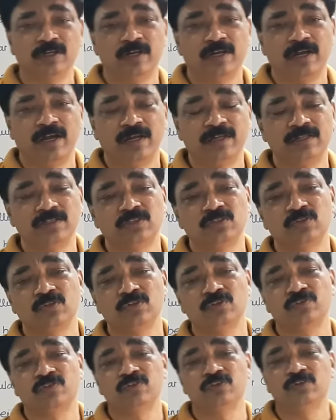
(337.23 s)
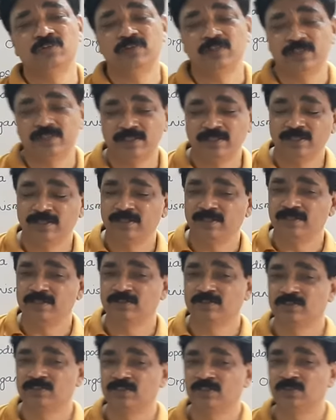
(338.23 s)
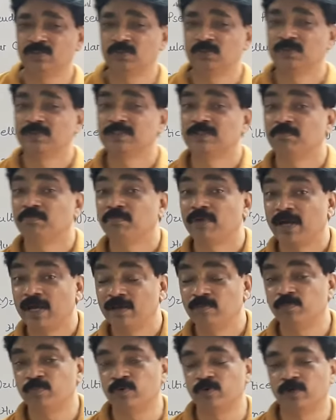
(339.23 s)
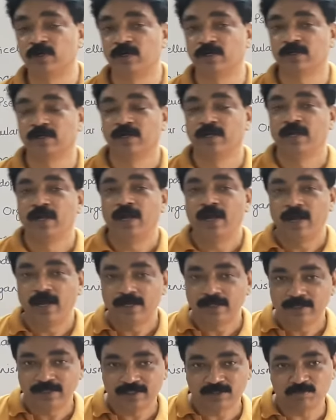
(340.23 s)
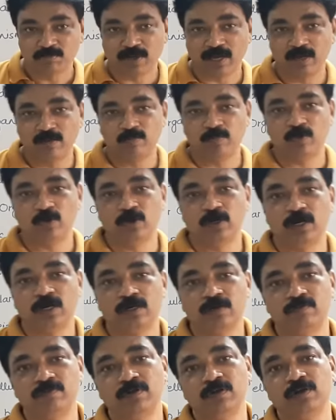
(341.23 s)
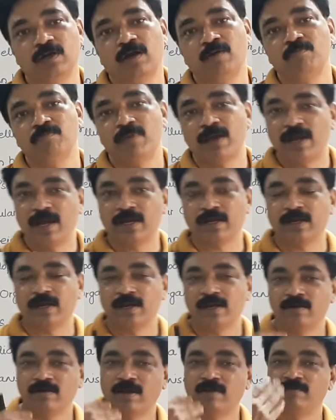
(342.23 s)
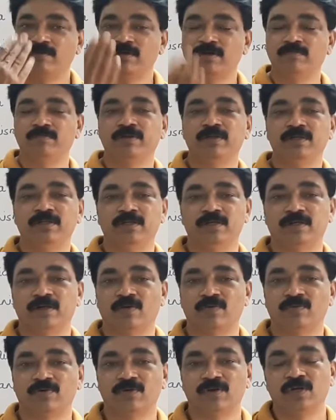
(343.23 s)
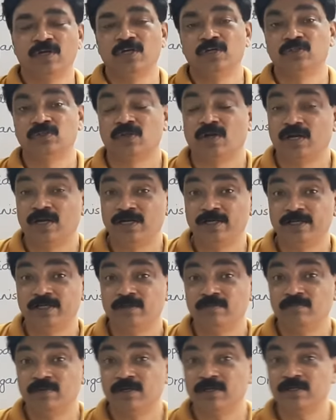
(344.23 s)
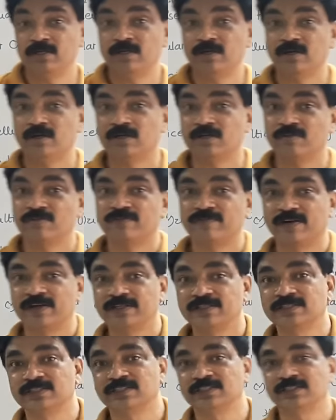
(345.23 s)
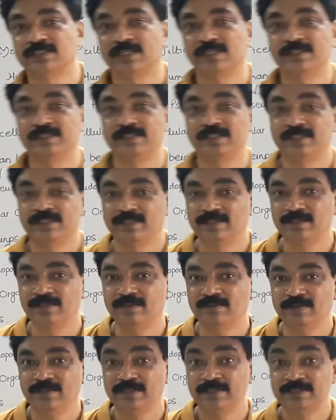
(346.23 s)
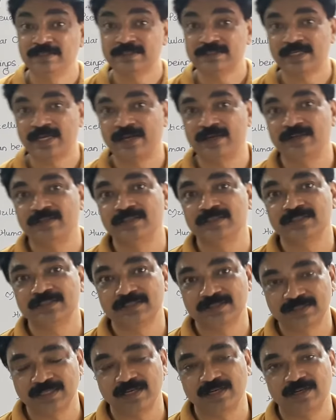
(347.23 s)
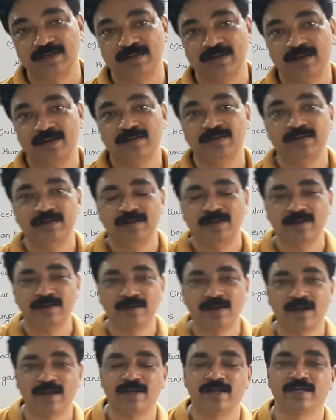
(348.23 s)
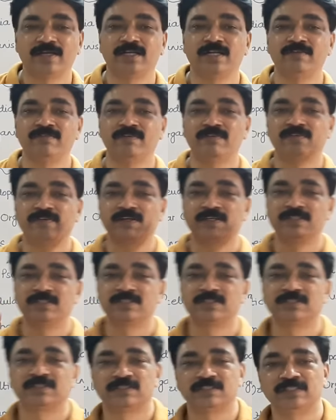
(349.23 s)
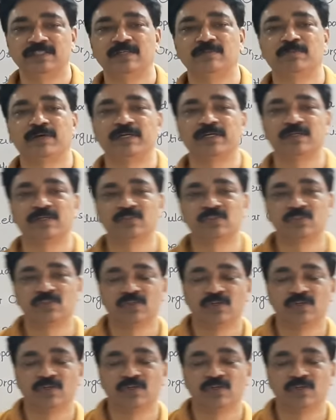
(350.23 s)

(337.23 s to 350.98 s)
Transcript: And the stored food will release CO2 as a byproduct. And this byproduct will come back and I will breathe it out. So ultimately, a lot of functions are taking inside the cell, and the collective effect is seen by us.